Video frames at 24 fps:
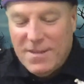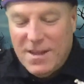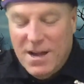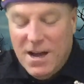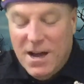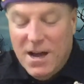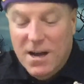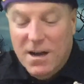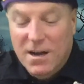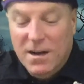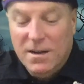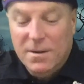
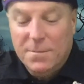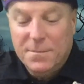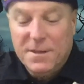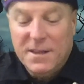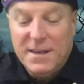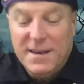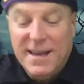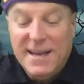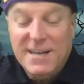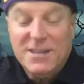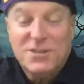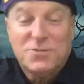Um, sort of. The
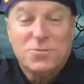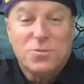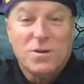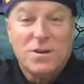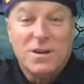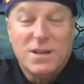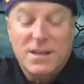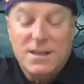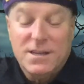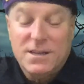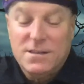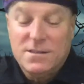next one
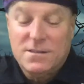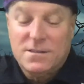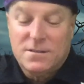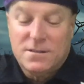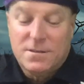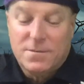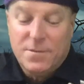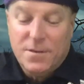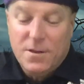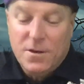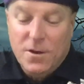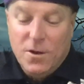is
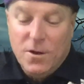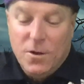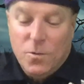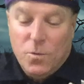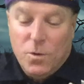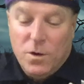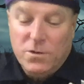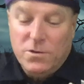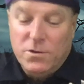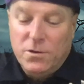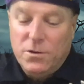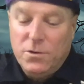
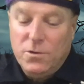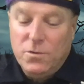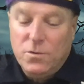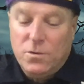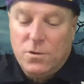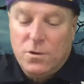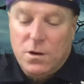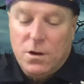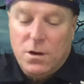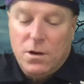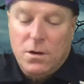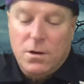what do you
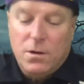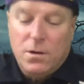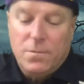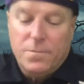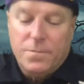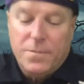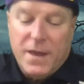call